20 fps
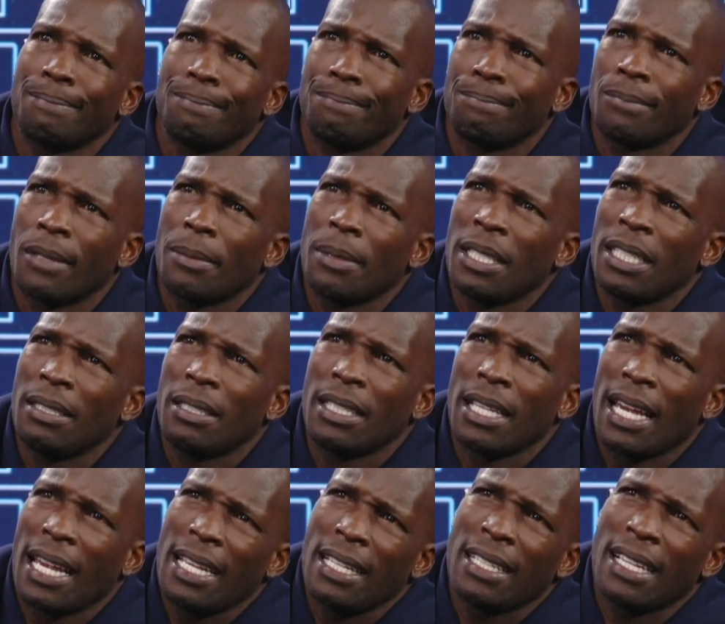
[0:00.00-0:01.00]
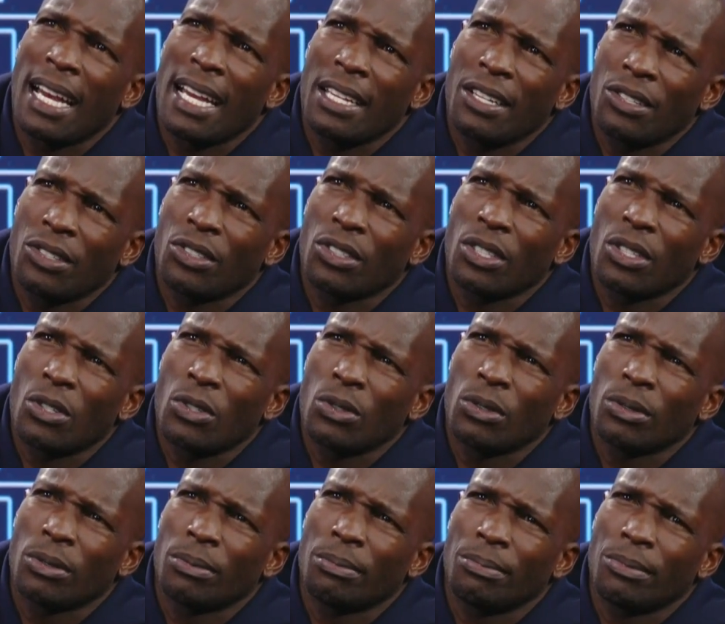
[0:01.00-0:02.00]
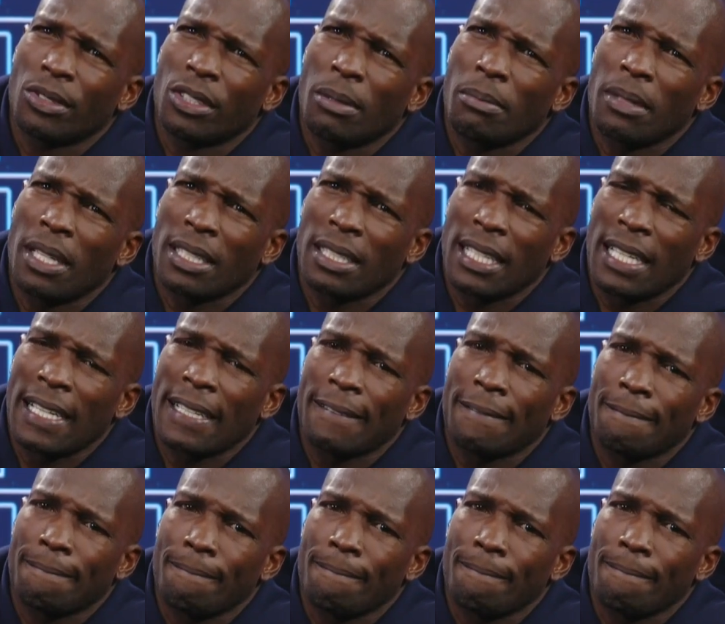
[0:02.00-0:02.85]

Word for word: maybe 8, 9 years ago, something like that.